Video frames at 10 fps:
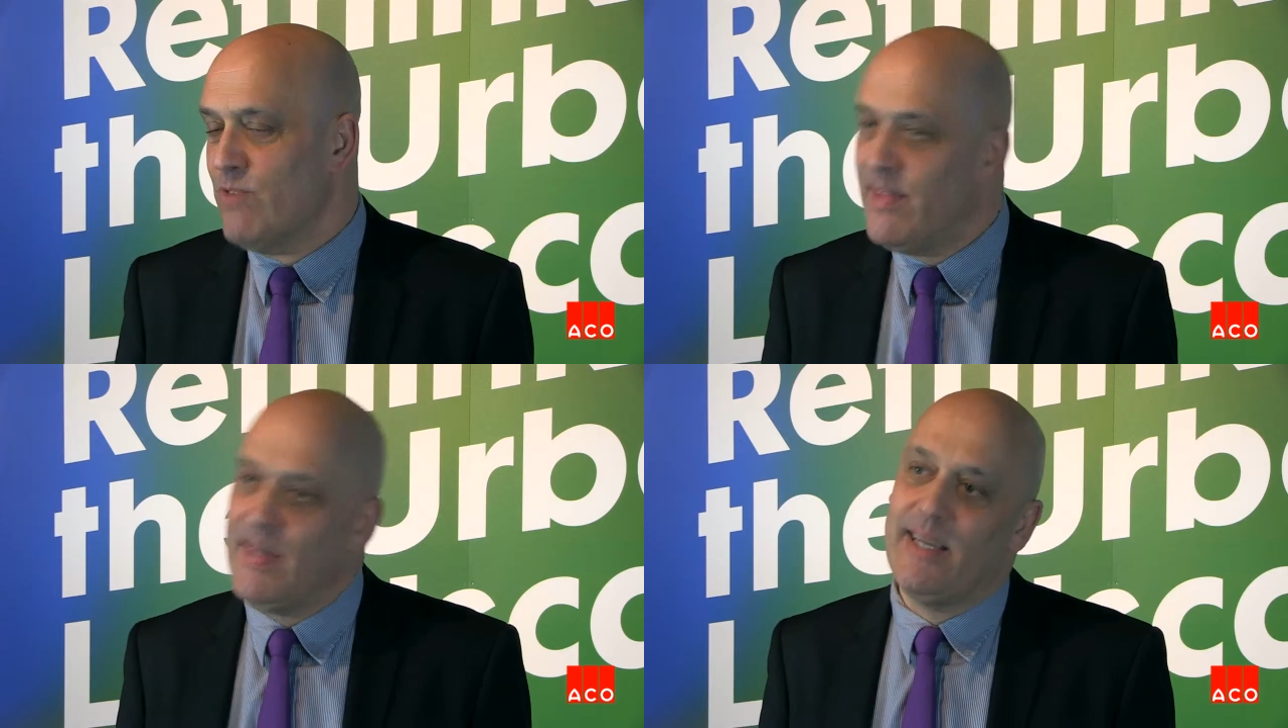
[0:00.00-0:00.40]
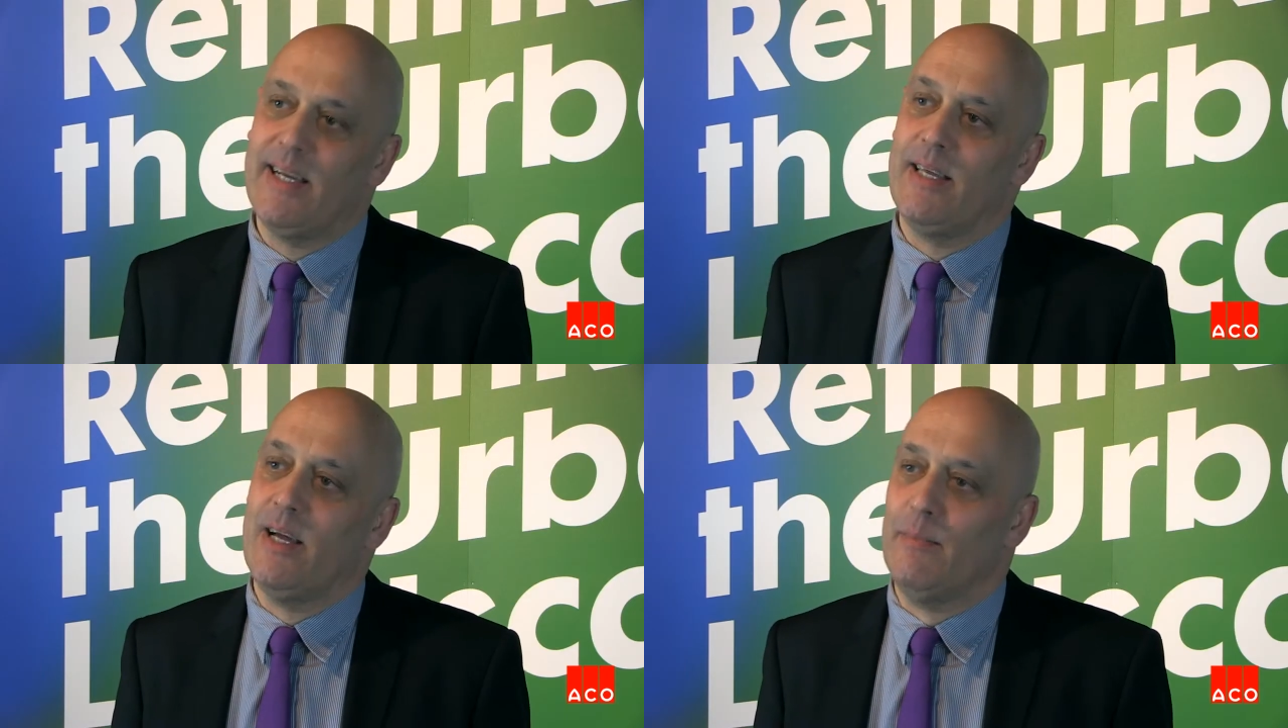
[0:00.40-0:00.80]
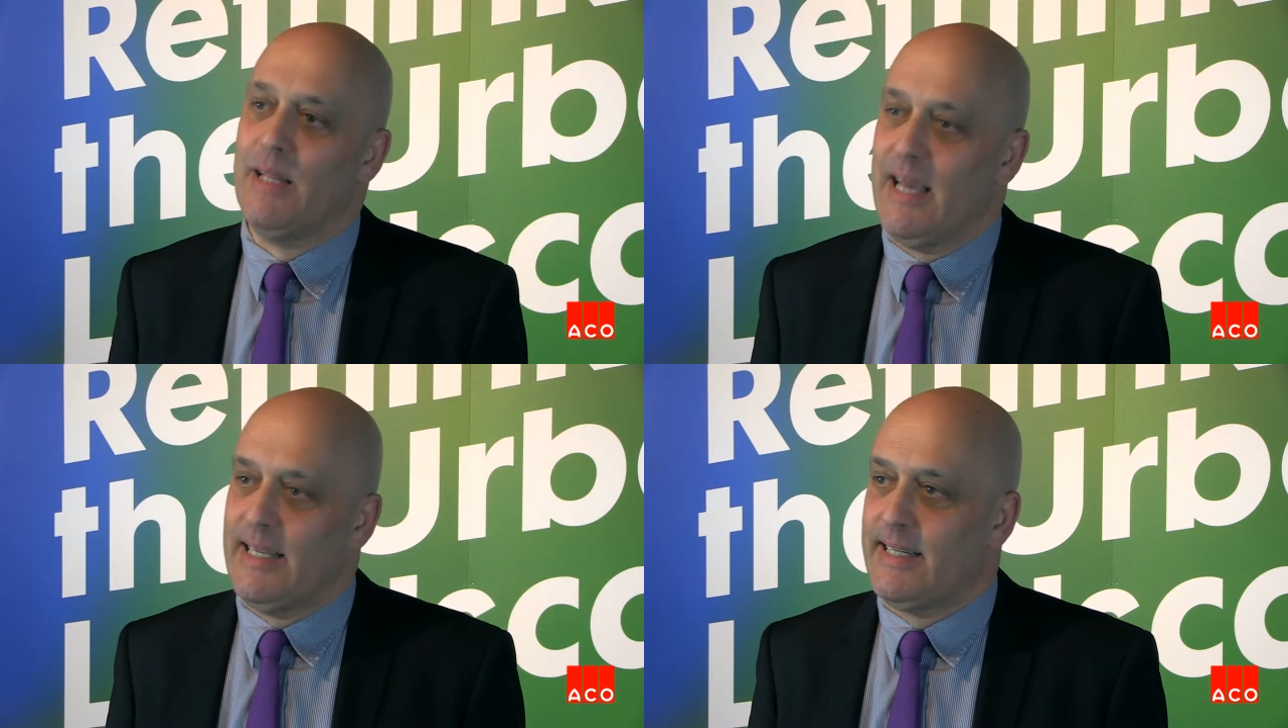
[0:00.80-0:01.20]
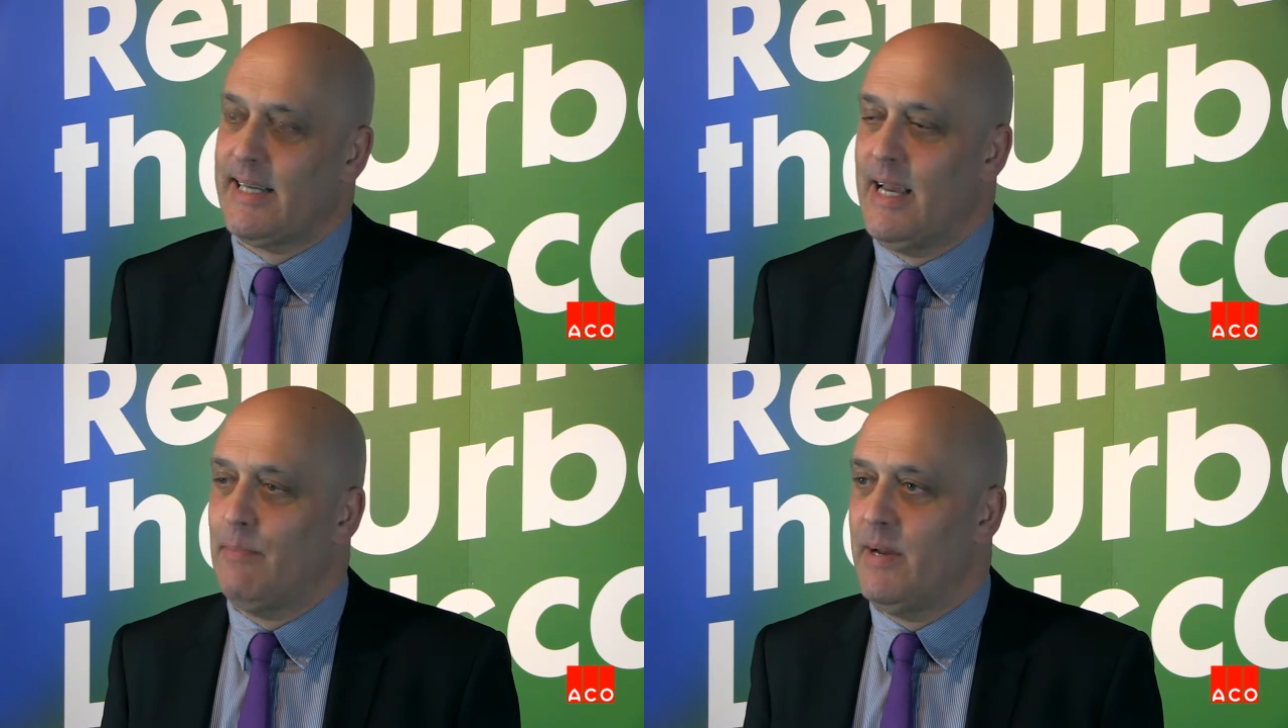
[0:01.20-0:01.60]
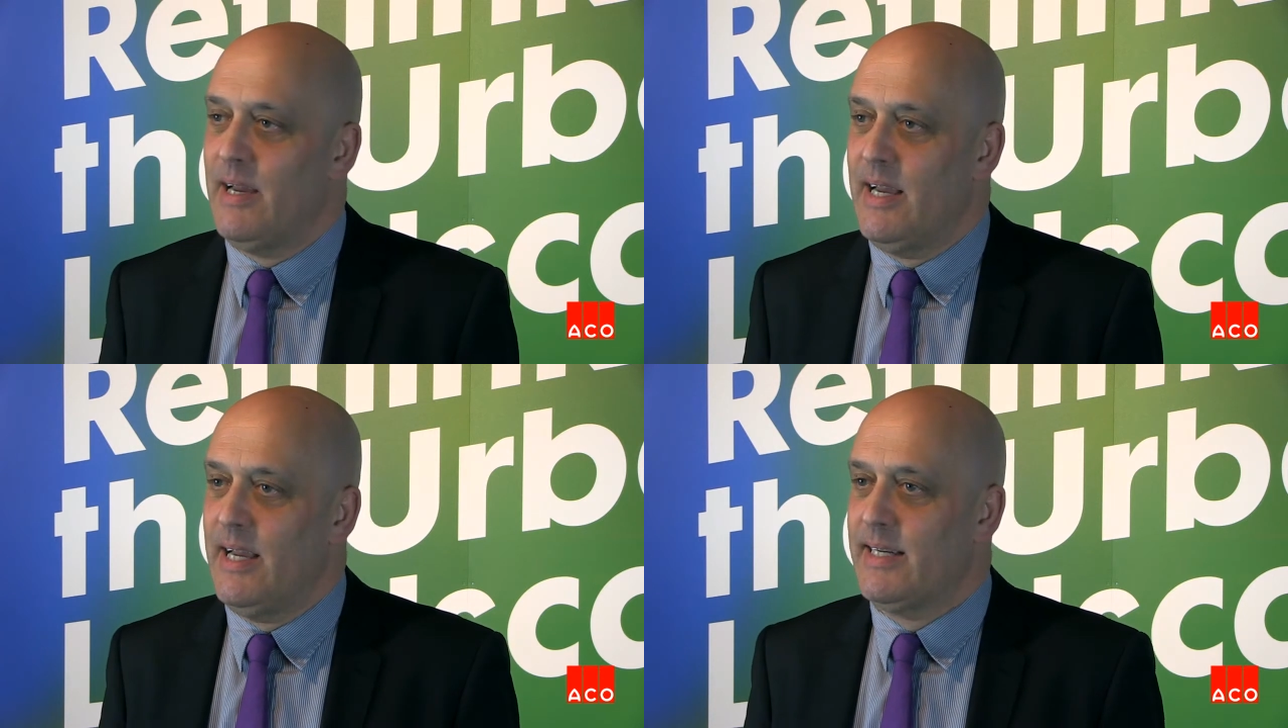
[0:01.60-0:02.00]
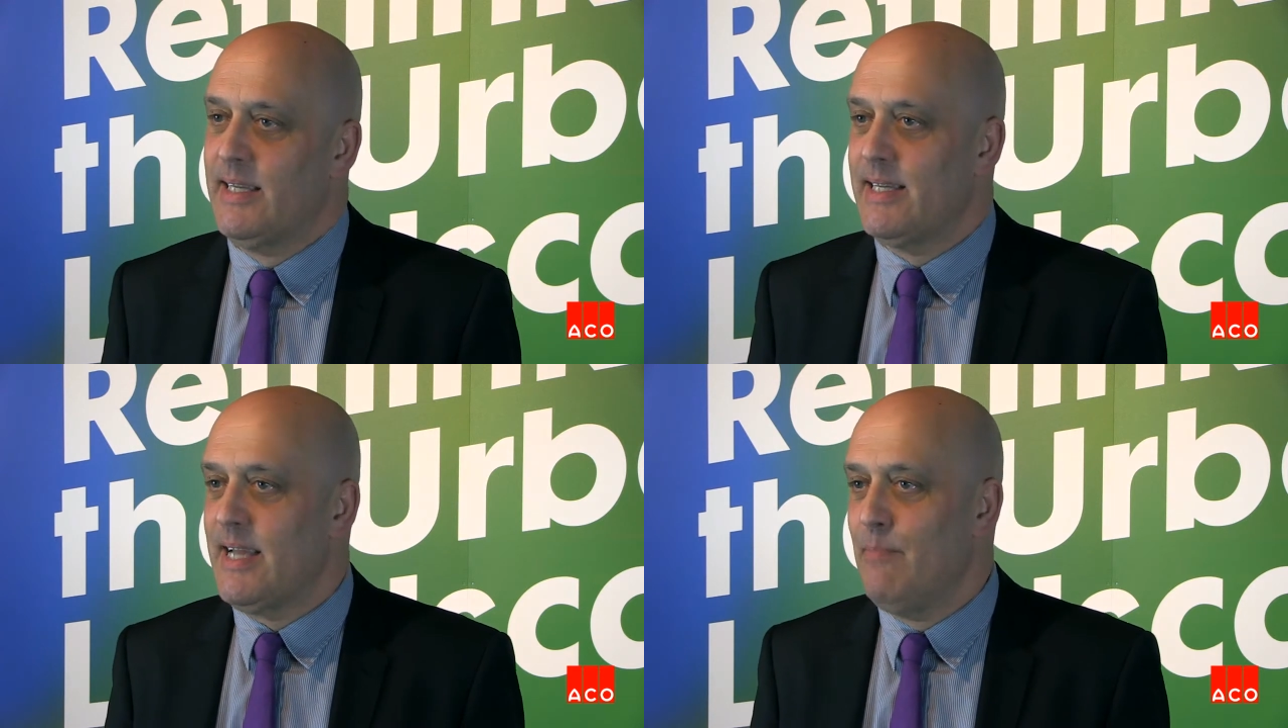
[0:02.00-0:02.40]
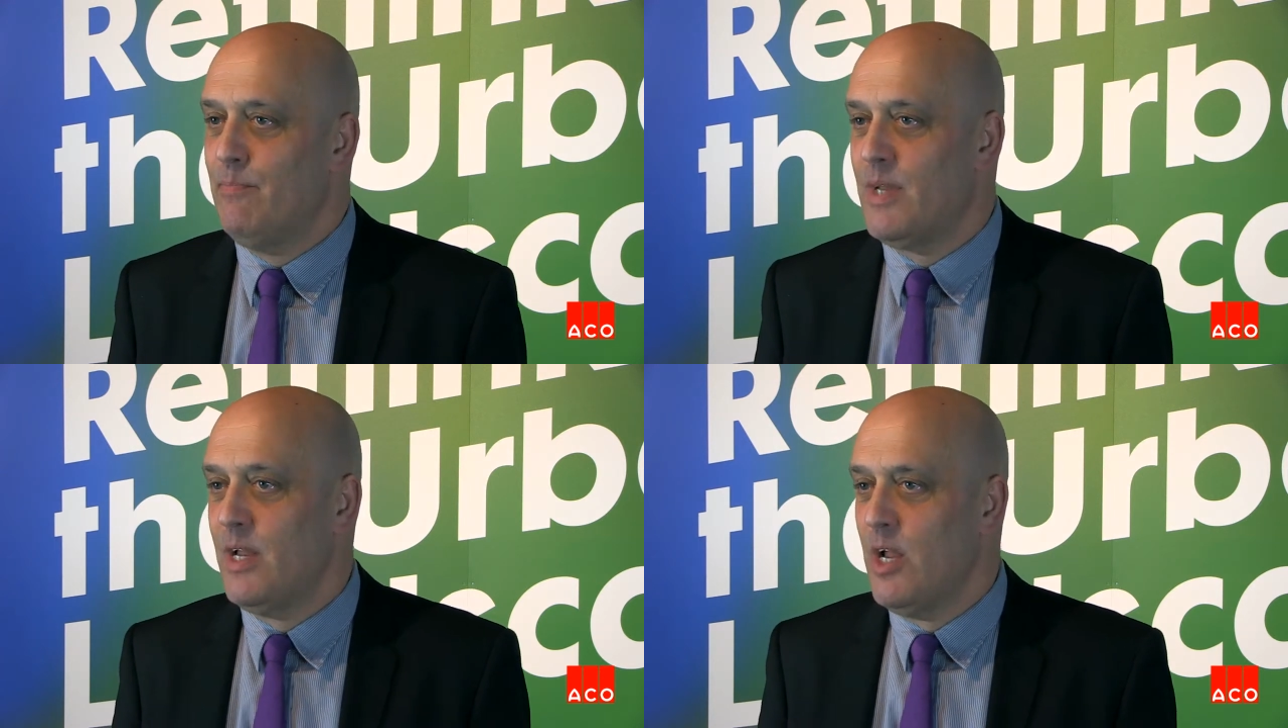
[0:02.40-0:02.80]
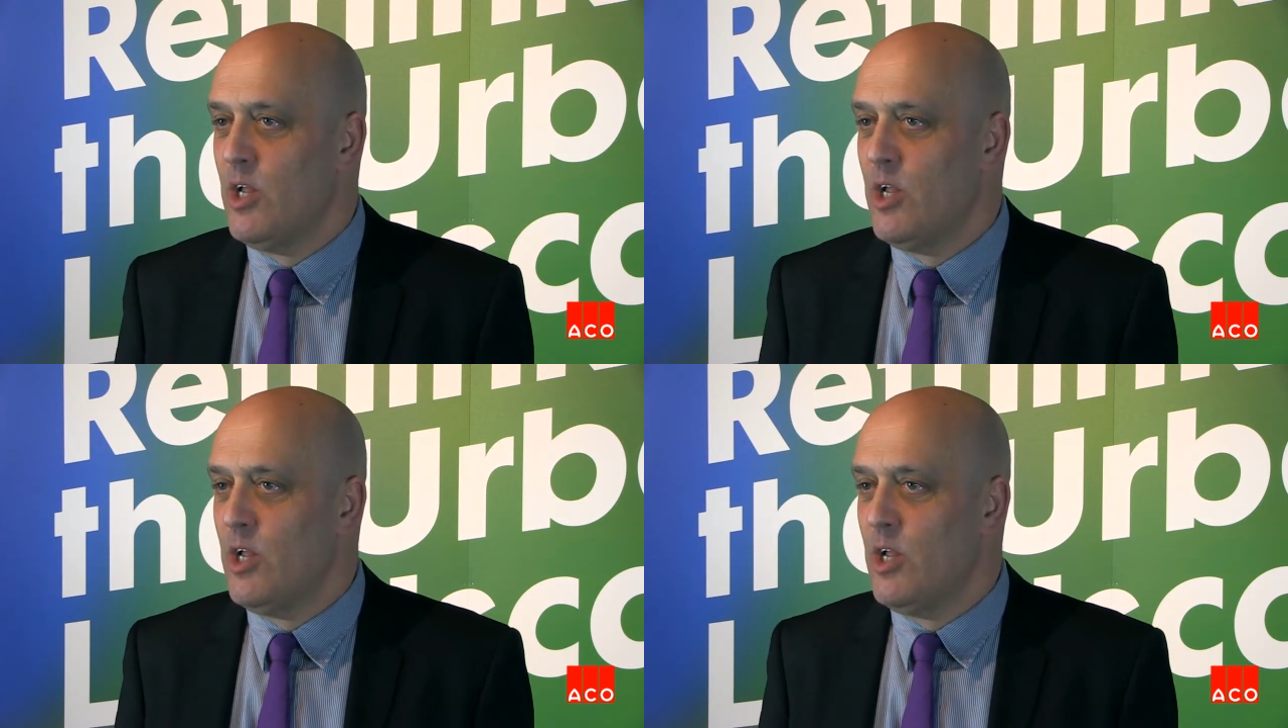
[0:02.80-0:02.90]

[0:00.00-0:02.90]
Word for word: Rethinking the urban landscape is an attempt